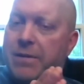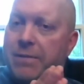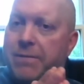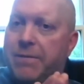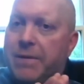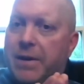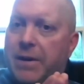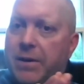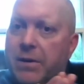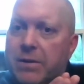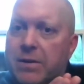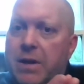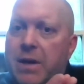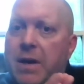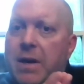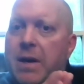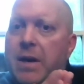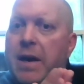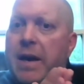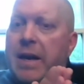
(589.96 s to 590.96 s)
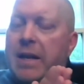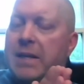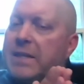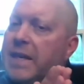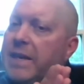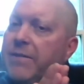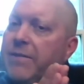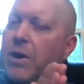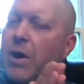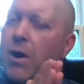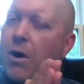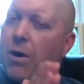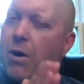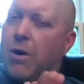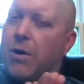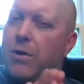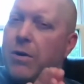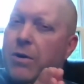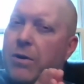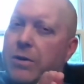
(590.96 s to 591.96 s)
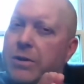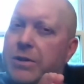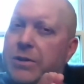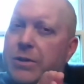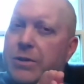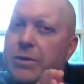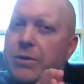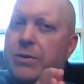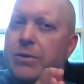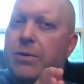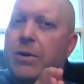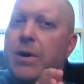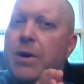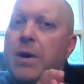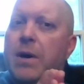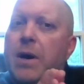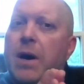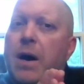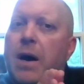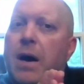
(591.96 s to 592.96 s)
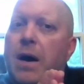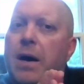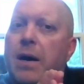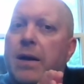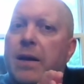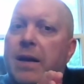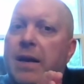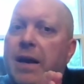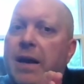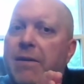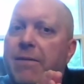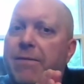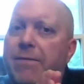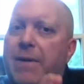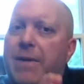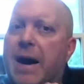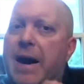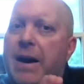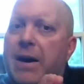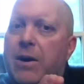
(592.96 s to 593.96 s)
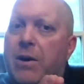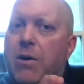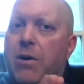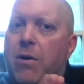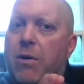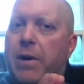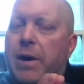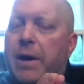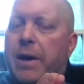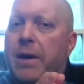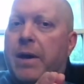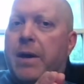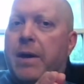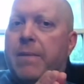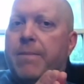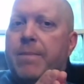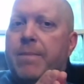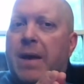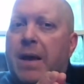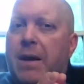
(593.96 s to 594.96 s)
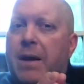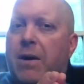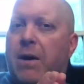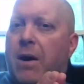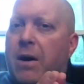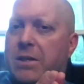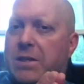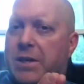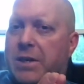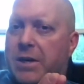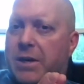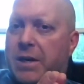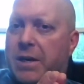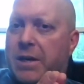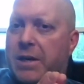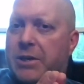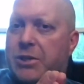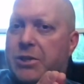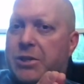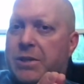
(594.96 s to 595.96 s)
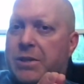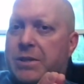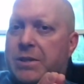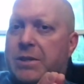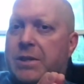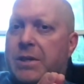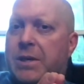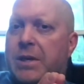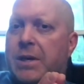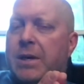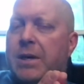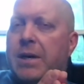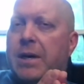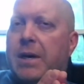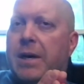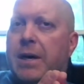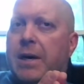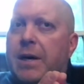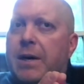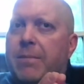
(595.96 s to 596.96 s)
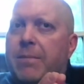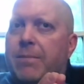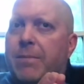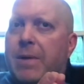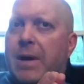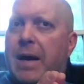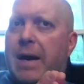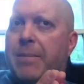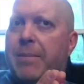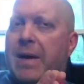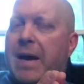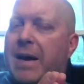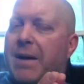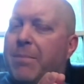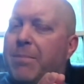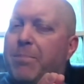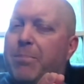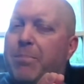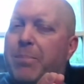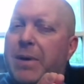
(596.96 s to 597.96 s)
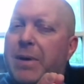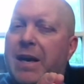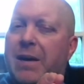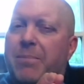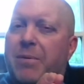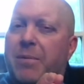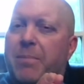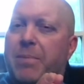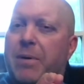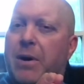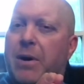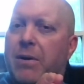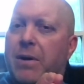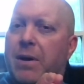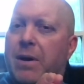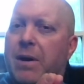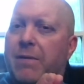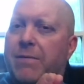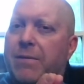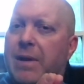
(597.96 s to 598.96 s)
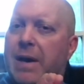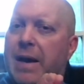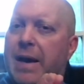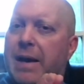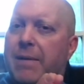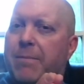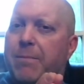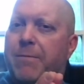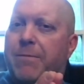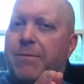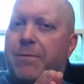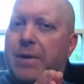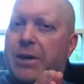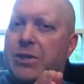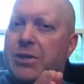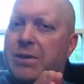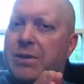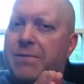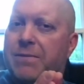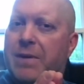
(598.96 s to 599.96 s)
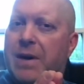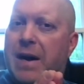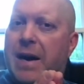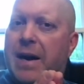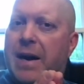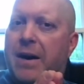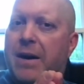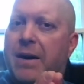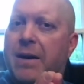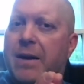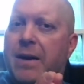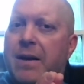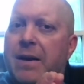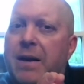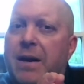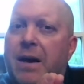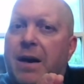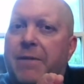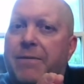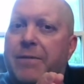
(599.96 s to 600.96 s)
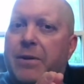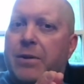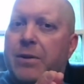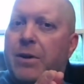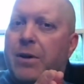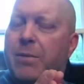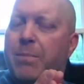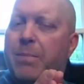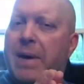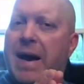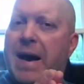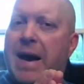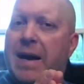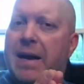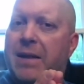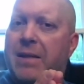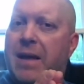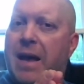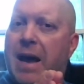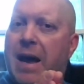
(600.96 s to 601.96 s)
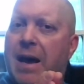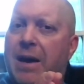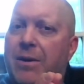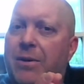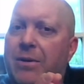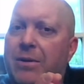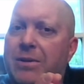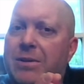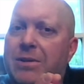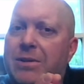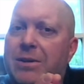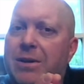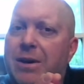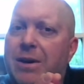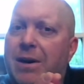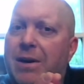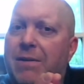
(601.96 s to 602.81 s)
But it's, it's hard to recreate a knife in the field, and it's even harder to uh, get fire going in austere conditions. Um, I'm not a big proponent of like friction fire.